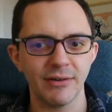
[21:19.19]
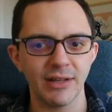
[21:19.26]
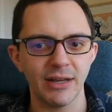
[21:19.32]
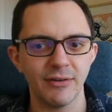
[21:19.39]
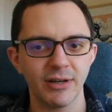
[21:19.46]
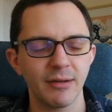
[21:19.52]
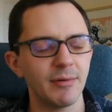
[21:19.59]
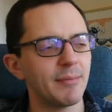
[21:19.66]
here
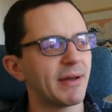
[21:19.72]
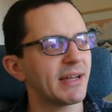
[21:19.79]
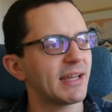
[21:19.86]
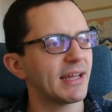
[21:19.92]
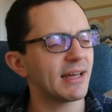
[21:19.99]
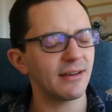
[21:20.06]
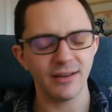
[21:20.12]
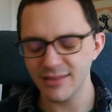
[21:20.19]
and coming back
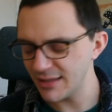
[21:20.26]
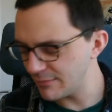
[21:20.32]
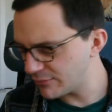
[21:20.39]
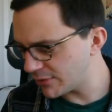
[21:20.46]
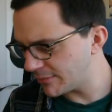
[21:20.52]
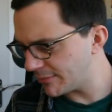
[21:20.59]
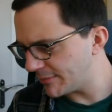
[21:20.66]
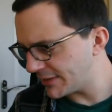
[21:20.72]
again? I think
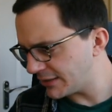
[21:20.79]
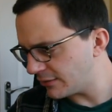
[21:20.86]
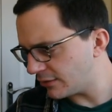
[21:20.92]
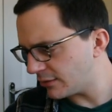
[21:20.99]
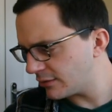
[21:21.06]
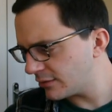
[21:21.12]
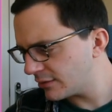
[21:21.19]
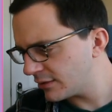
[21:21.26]
probably not.